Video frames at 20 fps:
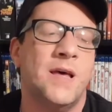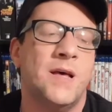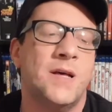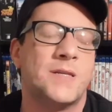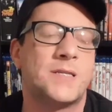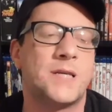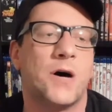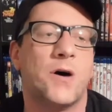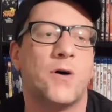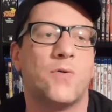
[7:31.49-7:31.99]

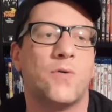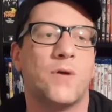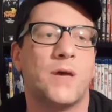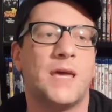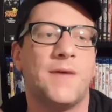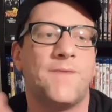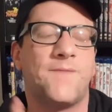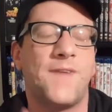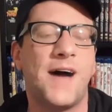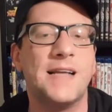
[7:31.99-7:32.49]
So
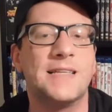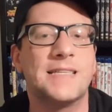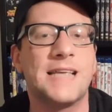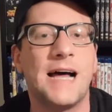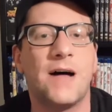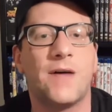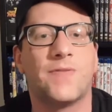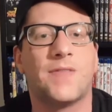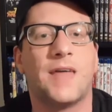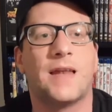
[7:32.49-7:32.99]
he finds
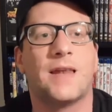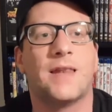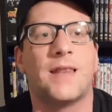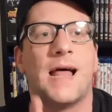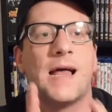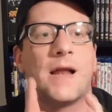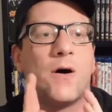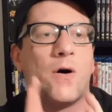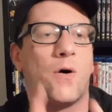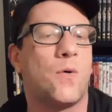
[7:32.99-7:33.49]
out that
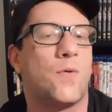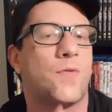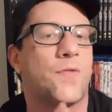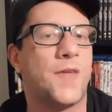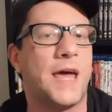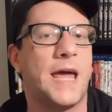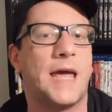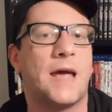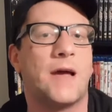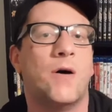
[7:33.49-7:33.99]
that whole
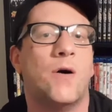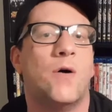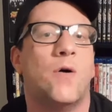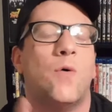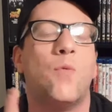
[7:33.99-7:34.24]
thing